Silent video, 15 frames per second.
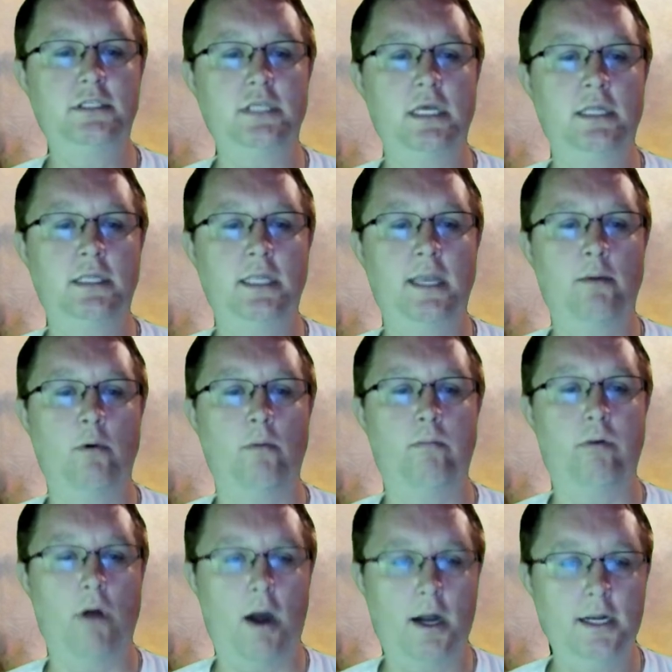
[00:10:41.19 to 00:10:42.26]
and they were
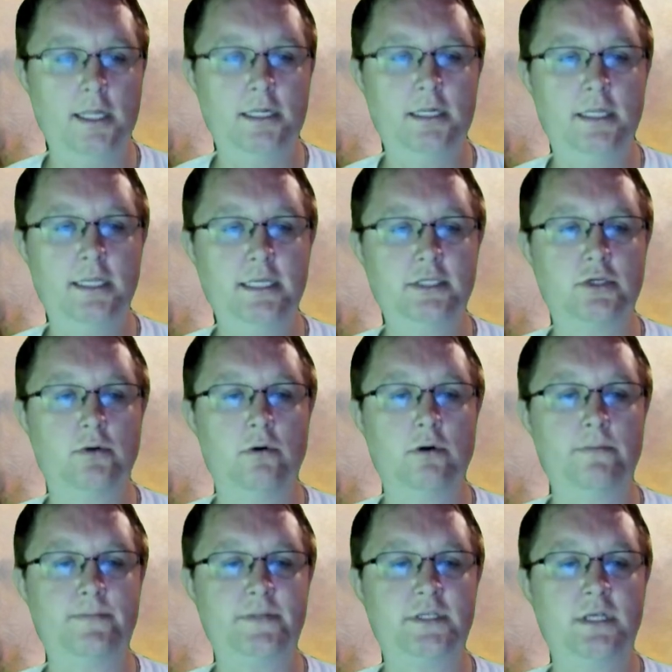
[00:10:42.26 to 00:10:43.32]
brought into these
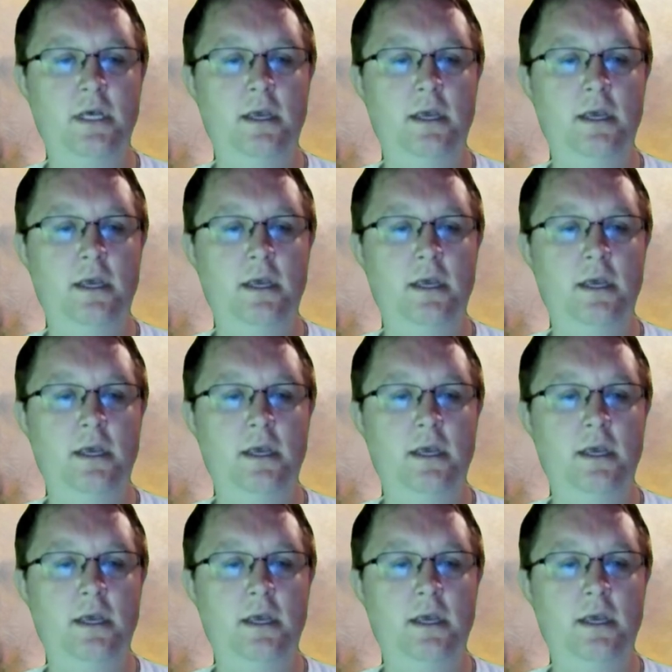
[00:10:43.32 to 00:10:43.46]
groups